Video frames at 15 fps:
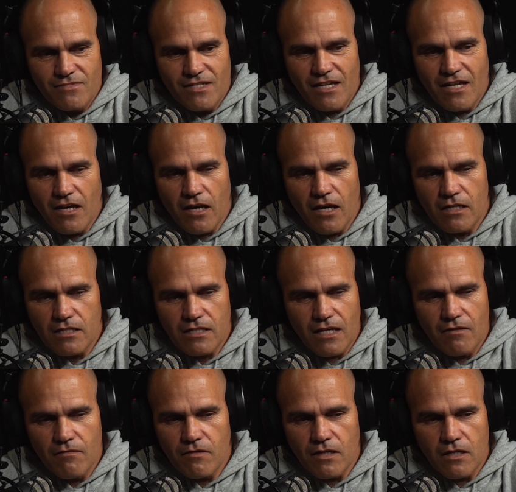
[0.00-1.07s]
And
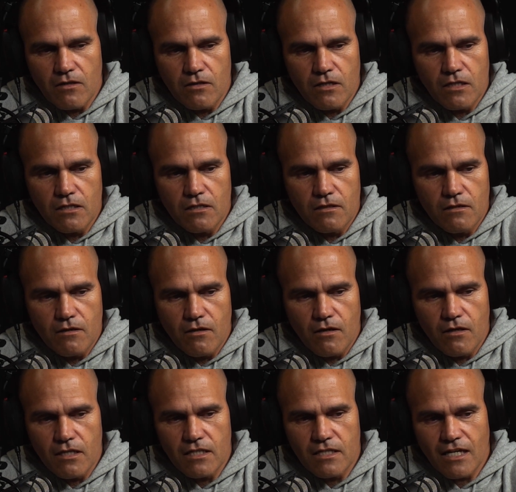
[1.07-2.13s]
same thing. I didn't
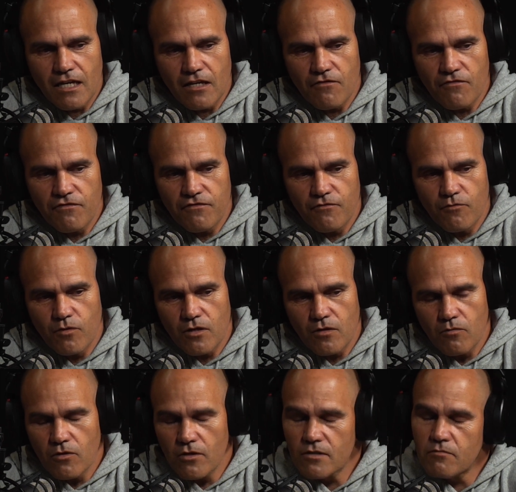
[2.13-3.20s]
take it for what it
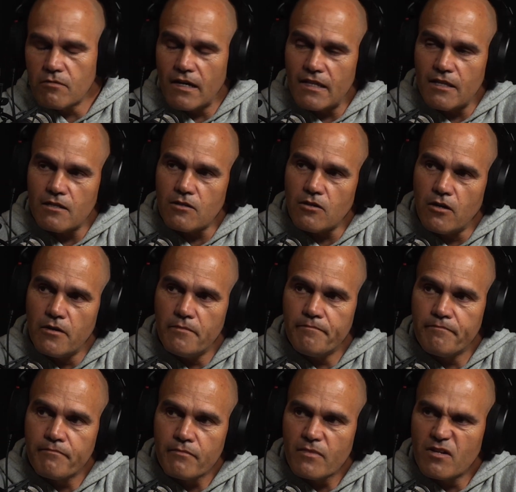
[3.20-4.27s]
was at the time.
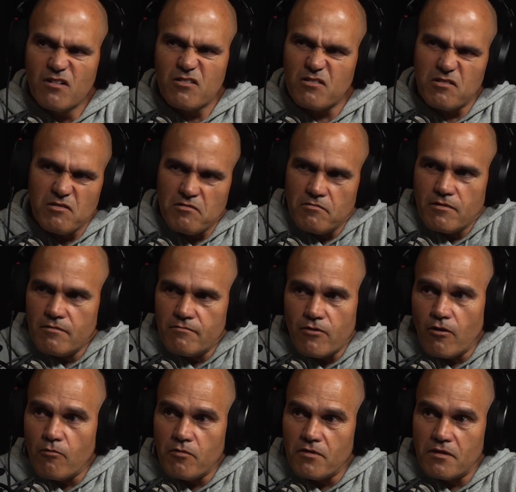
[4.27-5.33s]
I just sort of
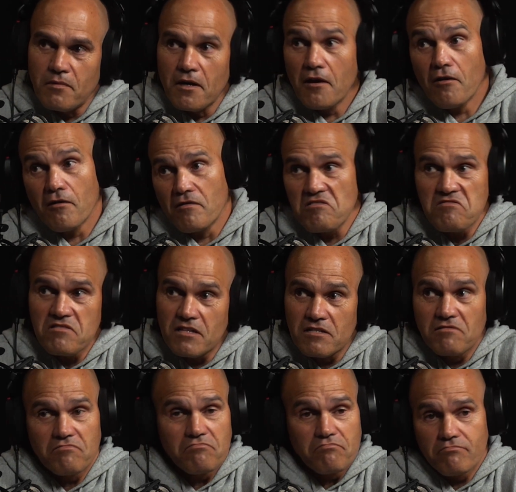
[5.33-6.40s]
rolled with them. Oh yeah,
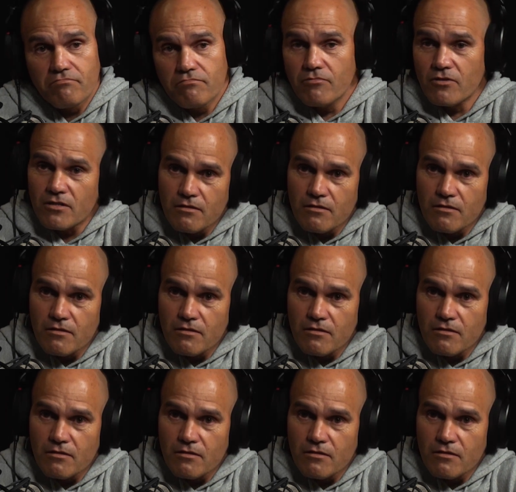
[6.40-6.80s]
that's what